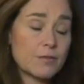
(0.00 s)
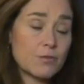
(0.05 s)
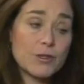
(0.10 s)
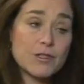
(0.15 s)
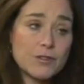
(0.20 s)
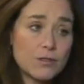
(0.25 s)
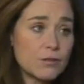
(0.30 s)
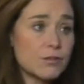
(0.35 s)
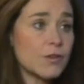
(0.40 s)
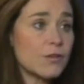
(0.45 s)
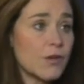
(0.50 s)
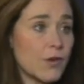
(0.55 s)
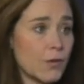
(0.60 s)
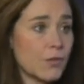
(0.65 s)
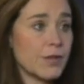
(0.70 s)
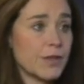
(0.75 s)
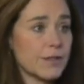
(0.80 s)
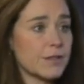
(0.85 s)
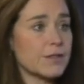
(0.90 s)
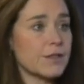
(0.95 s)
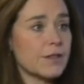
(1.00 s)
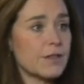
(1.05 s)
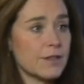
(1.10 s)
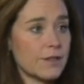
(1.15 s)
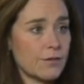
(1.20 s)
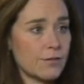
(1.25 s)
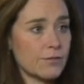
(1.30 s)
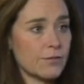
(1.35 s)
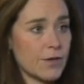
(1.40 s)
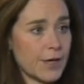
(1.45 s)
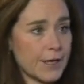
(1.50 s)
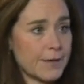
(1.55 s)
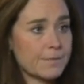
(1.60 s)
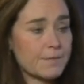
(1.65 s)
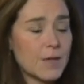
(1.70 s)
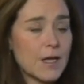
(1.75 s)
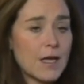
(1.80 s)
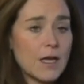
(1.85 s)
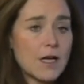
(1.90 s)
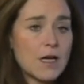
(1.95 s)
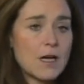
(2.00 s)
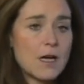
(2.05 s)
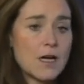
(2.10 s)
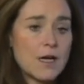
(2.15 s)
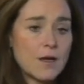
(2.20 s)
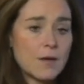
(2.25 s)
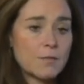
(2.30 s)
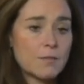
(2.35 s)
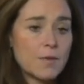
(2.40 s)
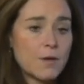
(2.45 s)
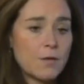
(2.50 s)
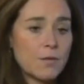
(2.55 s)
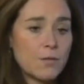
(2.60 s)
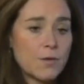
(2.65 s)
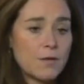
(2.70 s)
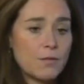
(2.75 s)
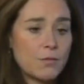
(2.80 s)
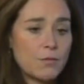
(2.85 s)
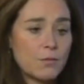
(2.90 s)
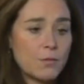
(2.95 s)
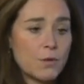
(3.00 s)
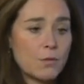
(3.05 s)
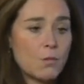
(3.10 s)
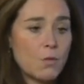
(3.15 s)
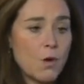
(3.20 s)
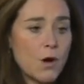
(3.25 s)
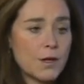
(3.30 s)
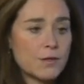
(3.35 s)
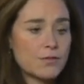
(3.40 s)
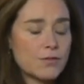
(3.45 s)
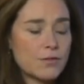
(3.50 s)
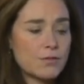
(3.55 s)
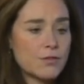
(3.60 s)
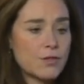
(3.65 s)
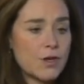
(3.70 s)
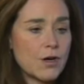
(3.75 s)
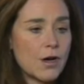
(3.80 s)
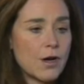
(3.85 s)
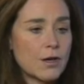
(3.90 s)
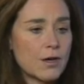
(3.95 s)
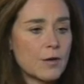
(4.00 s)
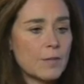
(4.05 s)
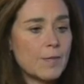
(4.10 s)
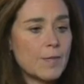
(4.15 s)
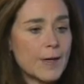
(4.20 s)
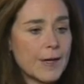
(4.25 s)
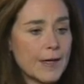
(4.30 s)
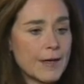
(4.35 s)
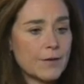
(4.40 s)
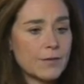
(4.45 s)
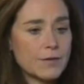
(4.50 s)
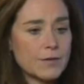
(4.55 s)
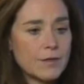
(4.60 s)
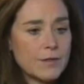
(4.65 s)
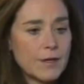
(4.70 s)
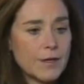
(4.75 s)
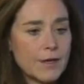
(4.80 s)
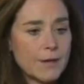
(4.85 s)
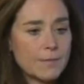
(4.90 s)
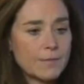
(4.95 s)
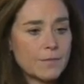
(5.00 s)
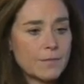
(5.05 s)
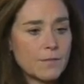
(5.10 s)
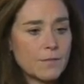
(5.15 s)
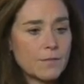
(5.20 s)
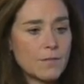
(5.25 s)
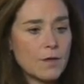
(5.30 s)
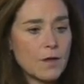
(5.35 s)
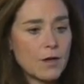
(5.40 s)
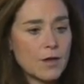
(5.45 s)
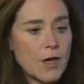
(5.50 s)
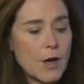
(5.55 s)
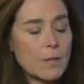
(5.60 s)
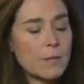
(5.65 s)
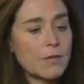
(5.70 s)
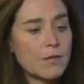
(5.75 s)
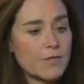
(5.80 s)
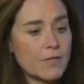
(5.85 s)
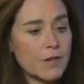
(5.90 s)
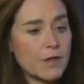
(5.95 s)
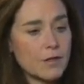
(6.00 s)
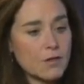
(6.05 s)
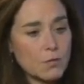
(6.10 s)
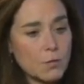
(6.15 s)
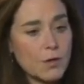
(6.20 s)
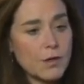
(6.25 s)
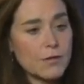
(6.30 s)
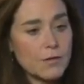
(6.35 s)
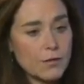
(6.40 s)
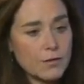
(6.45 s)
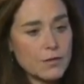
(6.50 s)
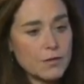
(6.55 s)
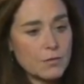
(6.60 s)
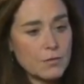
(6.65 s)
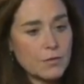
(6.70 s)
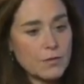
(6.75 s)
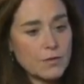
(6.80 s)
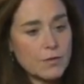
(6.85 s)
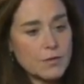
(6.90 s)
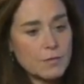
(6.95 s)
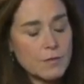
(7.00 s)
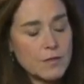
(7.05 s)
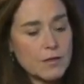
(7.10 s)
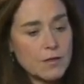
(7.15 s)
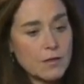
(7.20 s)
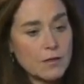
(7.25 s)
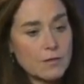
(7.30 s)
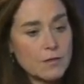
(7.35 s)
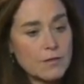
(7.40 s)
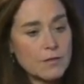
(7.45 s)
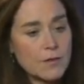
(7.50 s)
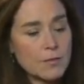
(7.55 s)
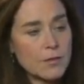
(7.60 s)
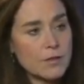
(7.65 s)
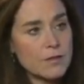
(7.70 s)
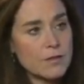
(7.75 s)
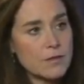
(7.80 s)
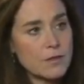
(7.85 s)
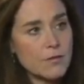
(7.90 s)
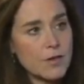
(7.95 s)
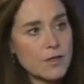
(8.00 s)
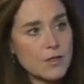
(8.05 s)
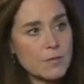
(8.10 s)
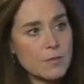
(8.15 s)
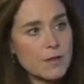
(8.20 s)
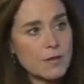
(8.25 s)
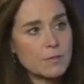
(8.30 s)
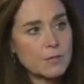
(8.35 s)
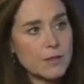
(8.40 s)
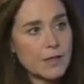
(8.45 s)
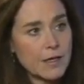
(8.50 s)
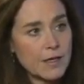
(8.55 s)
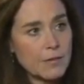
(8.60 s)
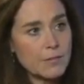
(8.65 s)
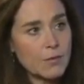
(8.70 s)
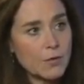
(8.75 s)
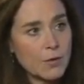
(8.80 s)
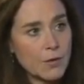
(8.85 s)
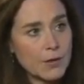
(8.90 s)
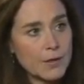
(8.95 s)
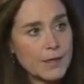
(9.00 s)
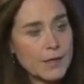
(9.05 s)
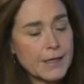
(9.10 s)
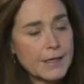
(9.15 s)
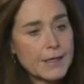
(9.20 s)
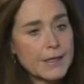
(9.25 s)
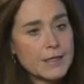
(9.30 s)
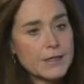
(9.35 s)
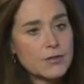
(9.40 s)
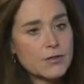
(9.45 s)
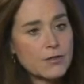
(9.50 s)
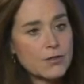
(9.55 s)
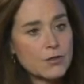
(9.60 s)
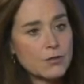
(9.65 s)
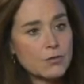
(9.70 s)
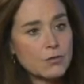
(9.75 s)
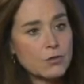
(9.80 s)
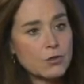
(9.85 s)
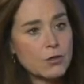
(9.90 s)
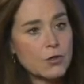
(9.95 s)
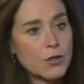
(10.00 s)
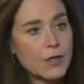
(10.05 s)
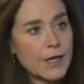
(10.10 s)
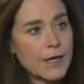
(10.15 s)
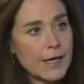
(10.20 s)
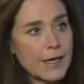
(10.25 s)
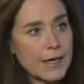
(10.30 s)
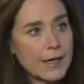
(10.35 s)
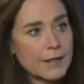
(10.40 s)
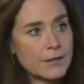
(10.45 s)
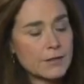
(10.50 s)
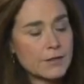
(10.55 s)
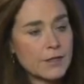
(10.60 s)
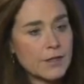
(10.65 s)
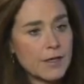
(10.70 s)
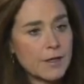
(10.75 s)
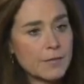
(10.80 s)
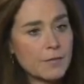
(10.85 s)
We still don't own it, right? But we want to talk about a couple of things. One, there's been some consideration by the planning board to look at